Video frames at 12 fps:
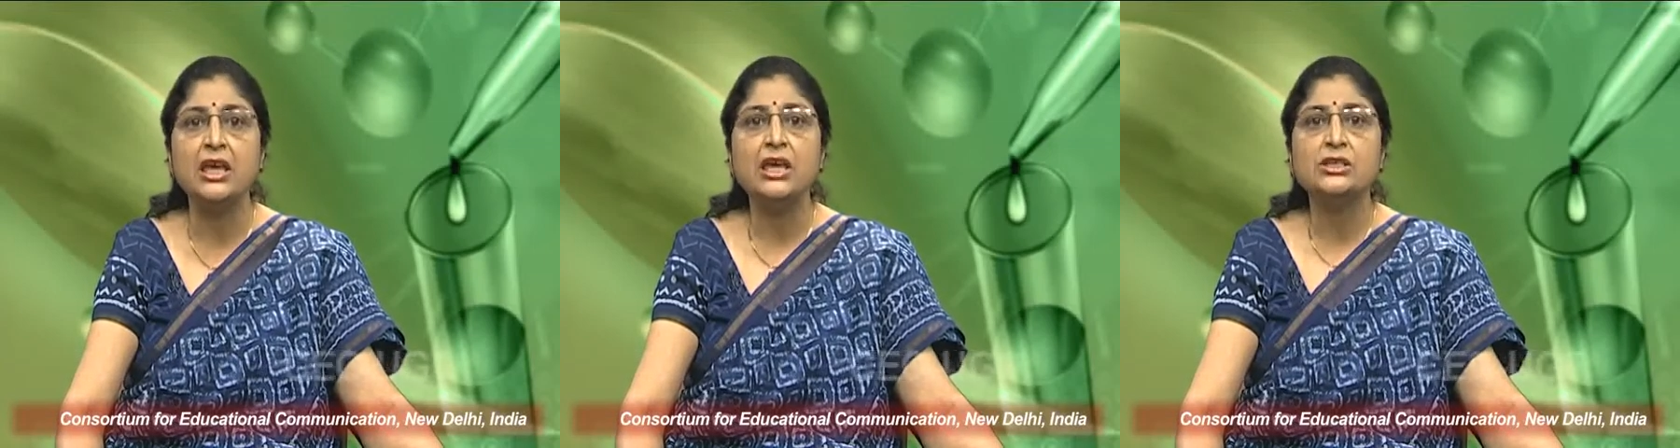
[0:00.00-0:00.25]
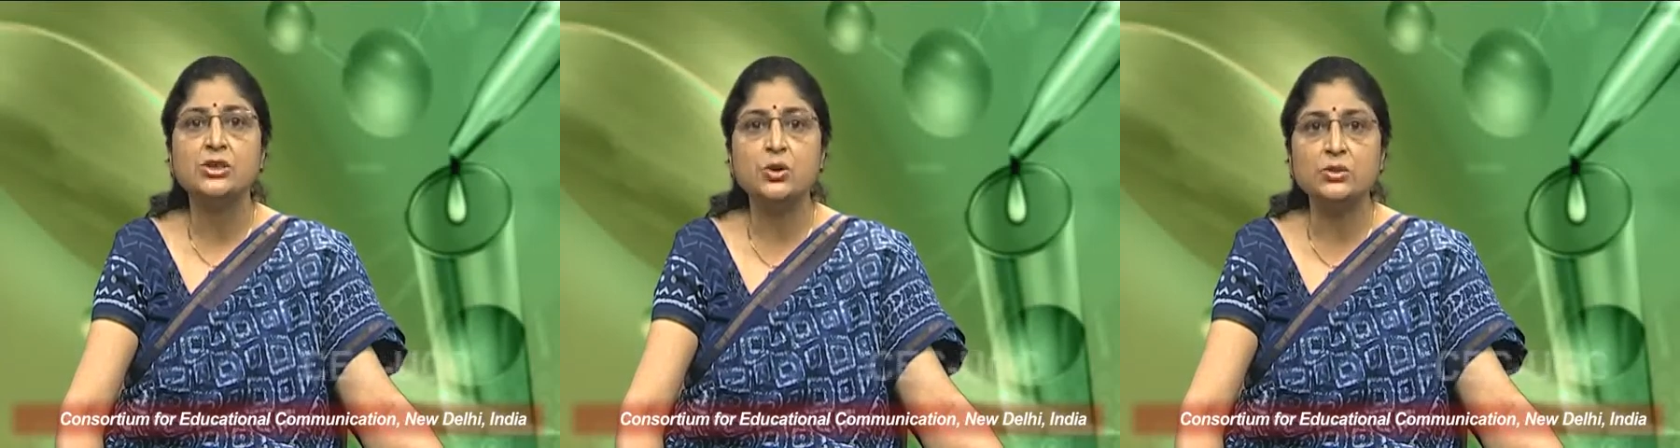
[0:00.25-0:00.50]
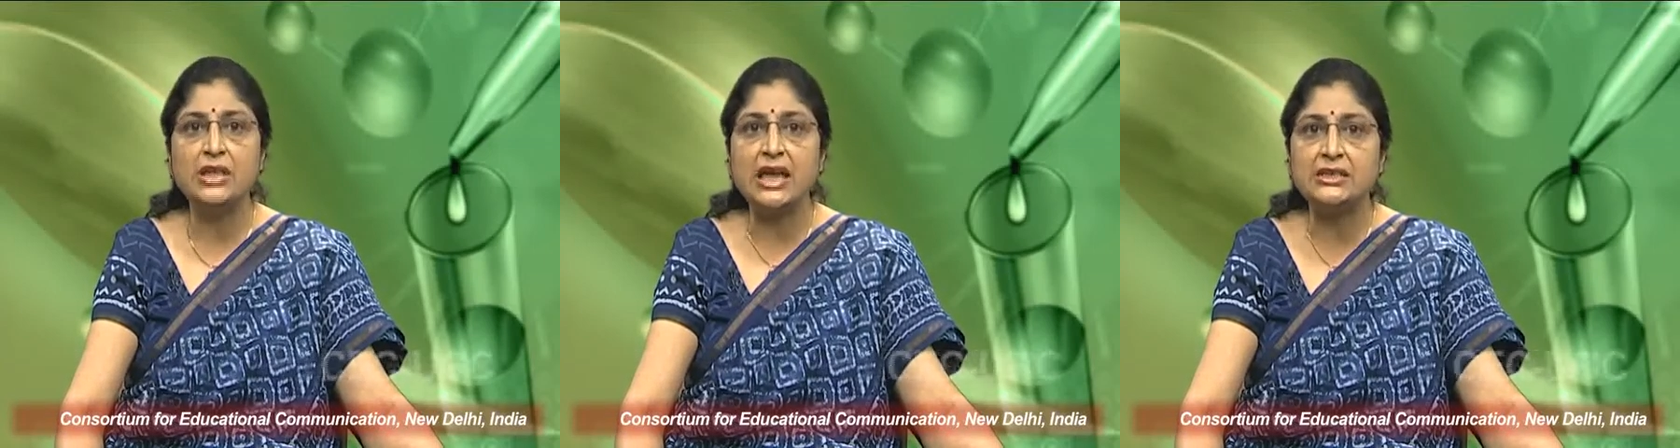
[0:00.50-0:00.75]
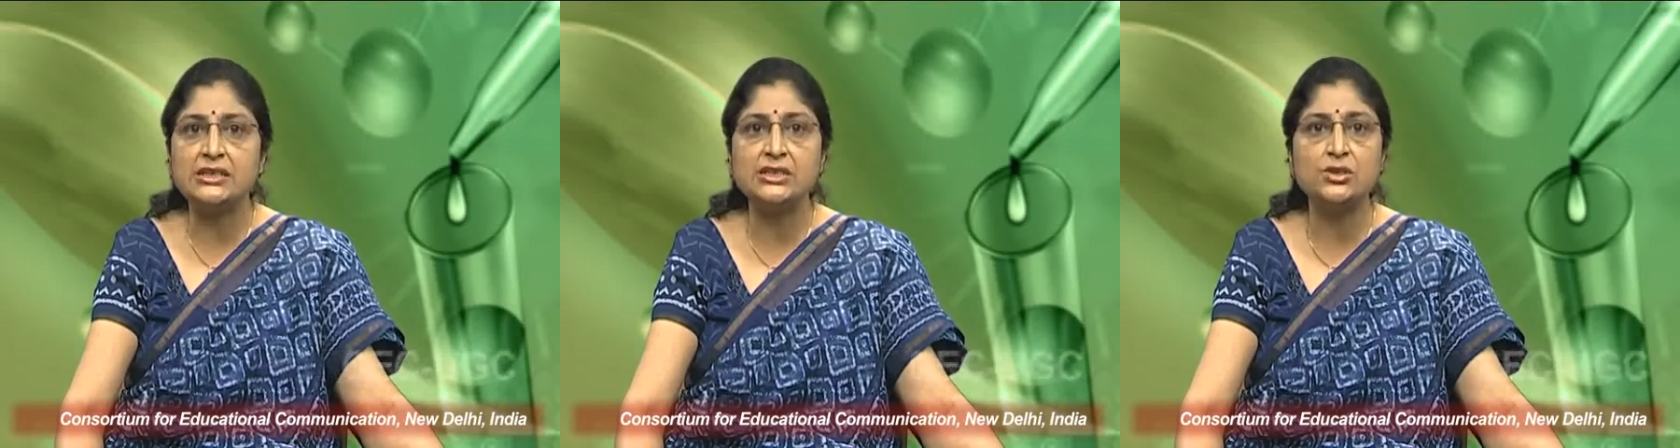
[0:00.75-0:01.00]
So
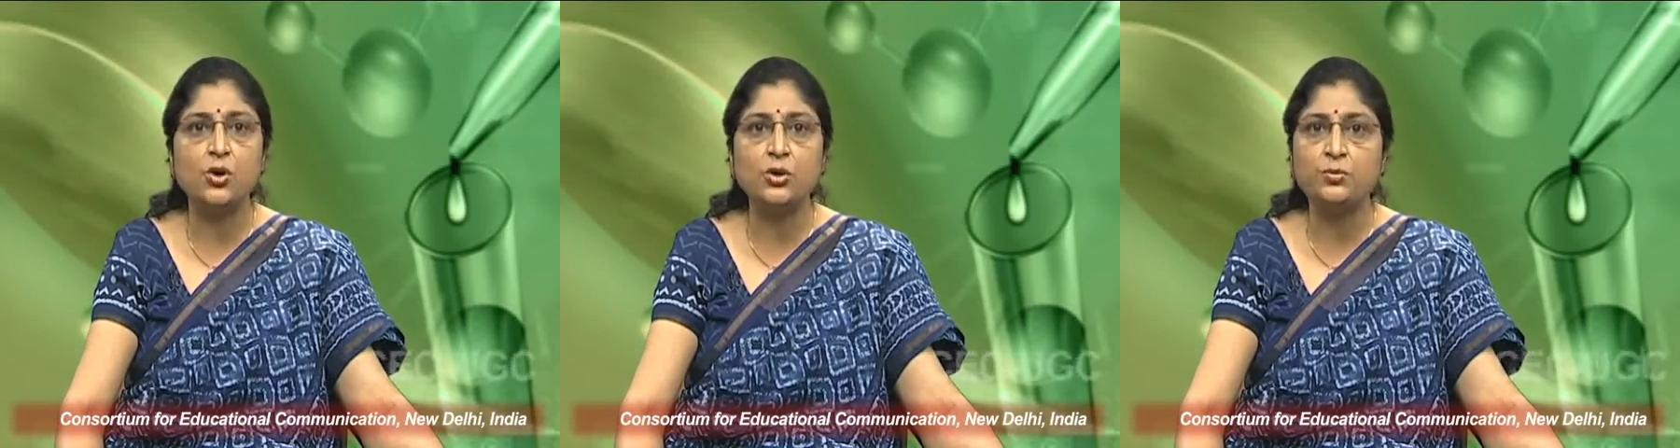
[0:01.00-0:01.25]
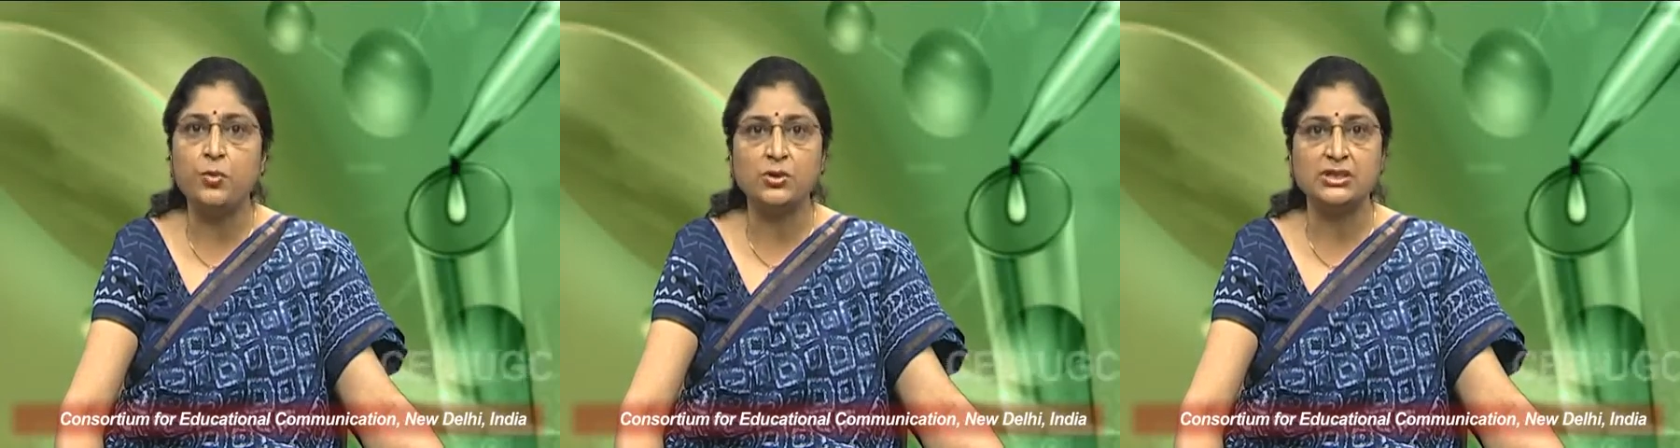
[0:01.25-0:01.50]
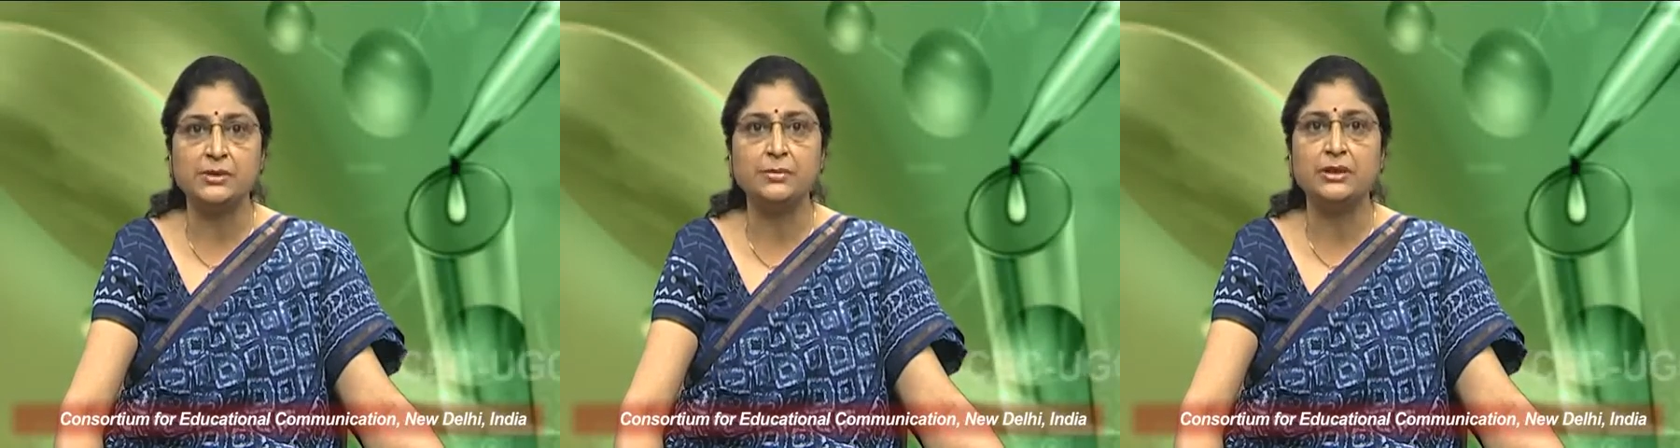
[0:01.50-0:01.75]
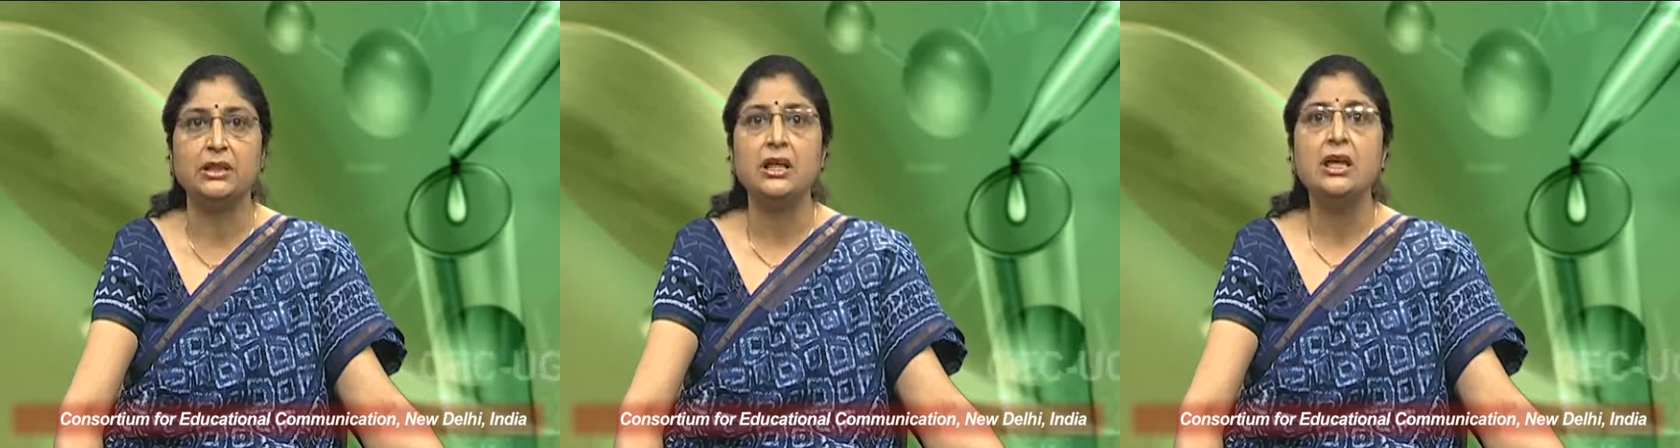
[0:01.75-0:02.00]
that is not
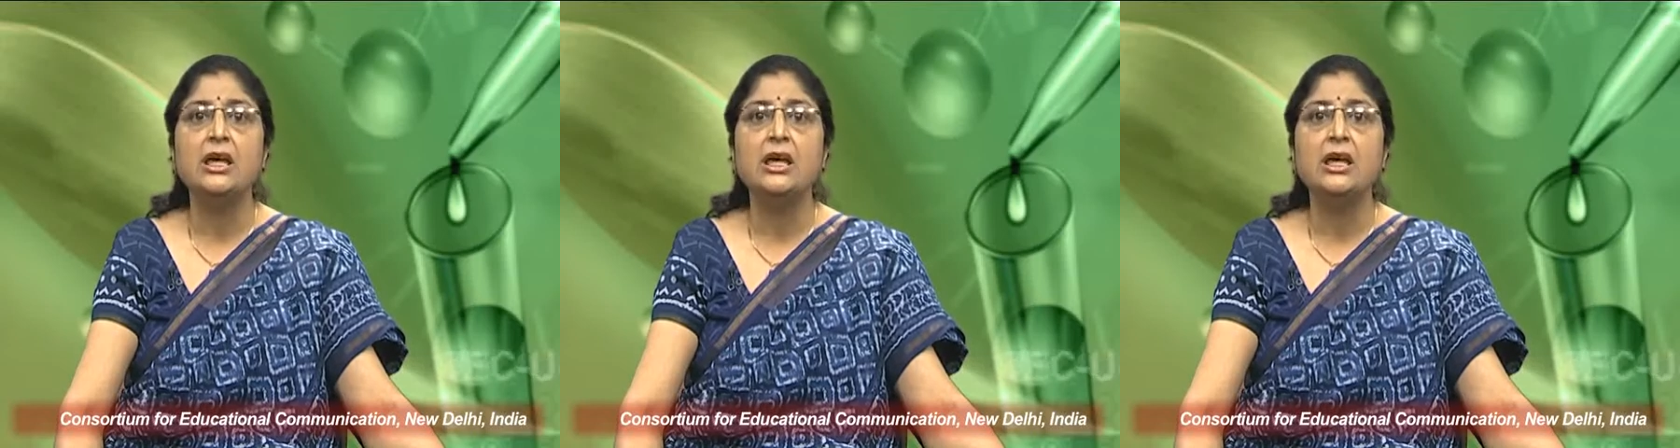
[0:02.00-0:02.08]
possible.